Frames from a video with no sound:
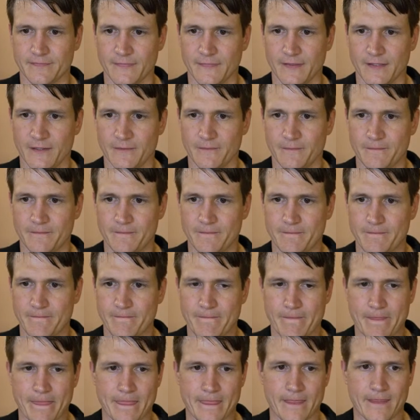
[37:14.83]
Yep.
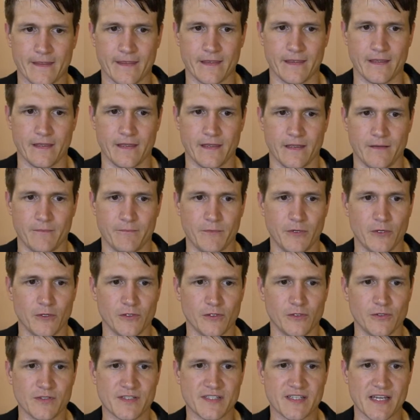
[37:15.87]
Mary
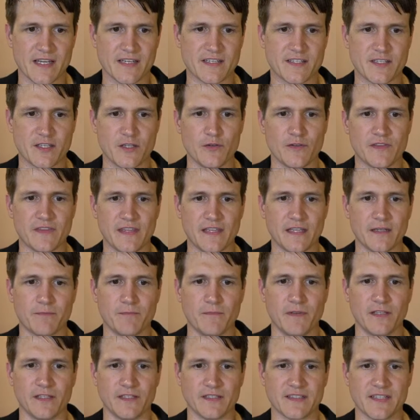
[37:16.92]
Lou says, do you think
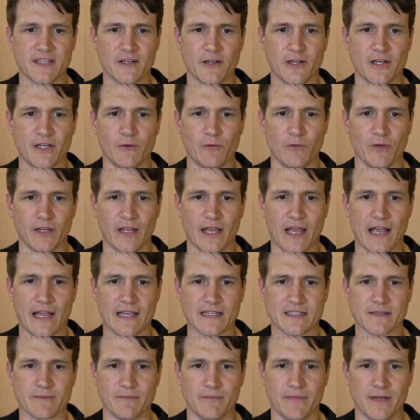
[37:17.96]
military will
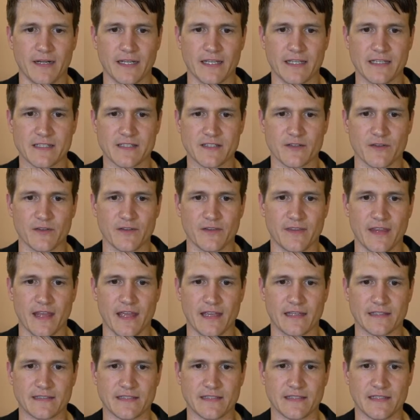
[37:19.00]
ask money so
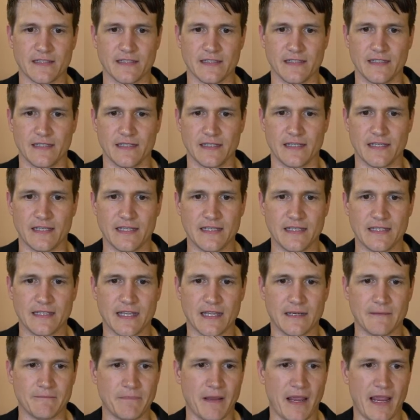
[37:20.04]
that he
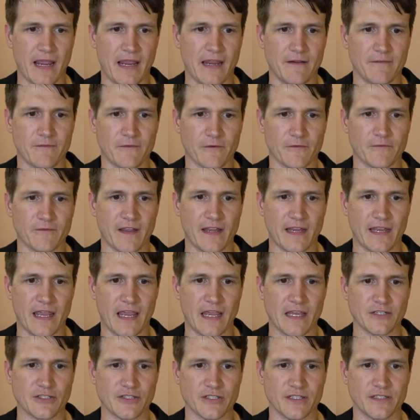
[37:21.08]
can pay for
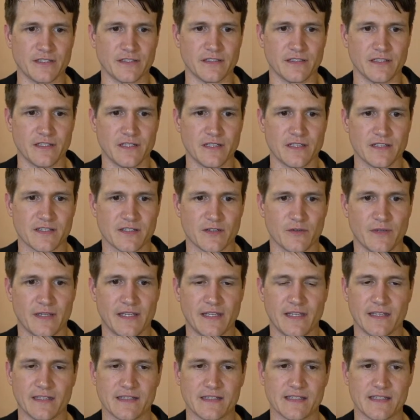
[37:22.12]
vacation so he
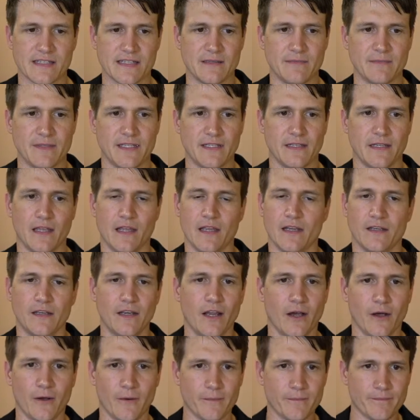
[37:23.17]
can see me?
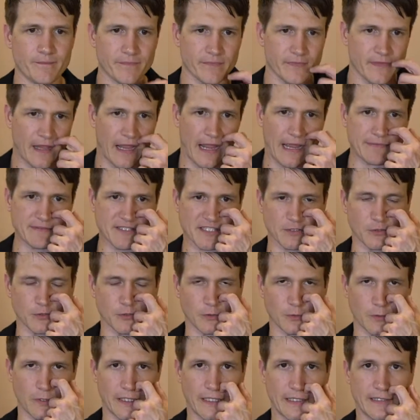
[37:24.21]
No,
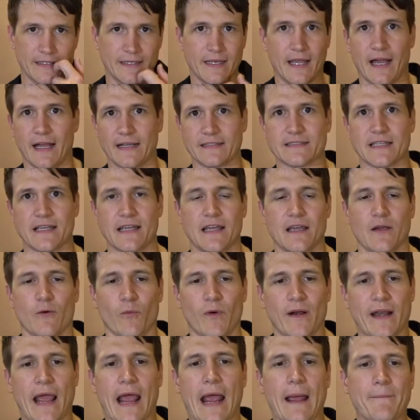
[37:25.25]
absolutely not.
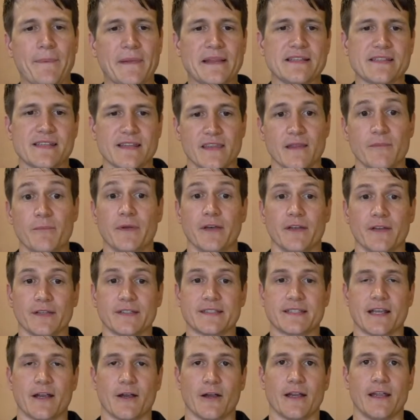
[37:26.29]
What happens in the
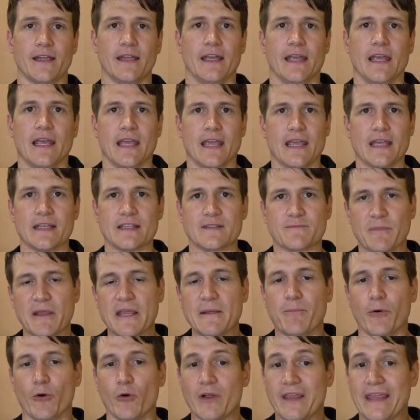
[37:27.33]
military is
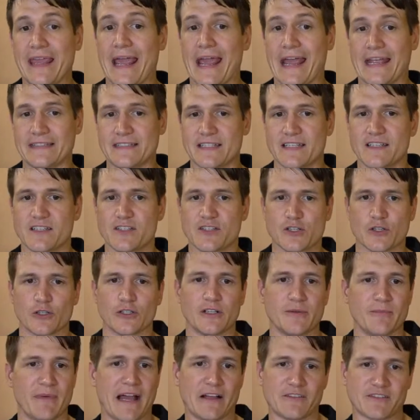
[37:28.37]
people get certain
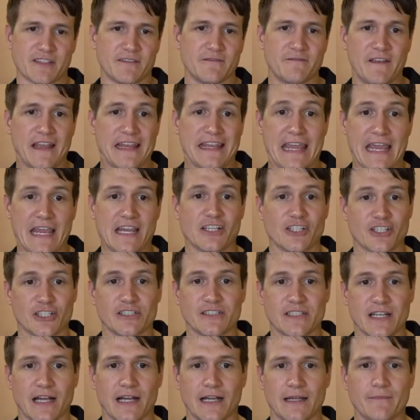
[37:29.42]
amounts of vacation
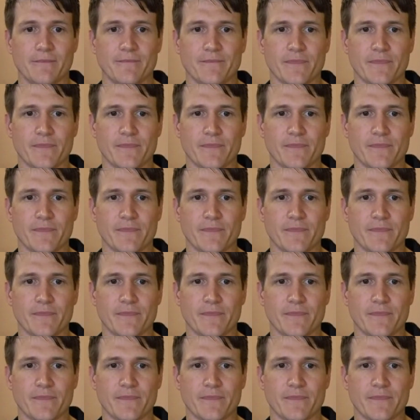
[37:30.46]
time.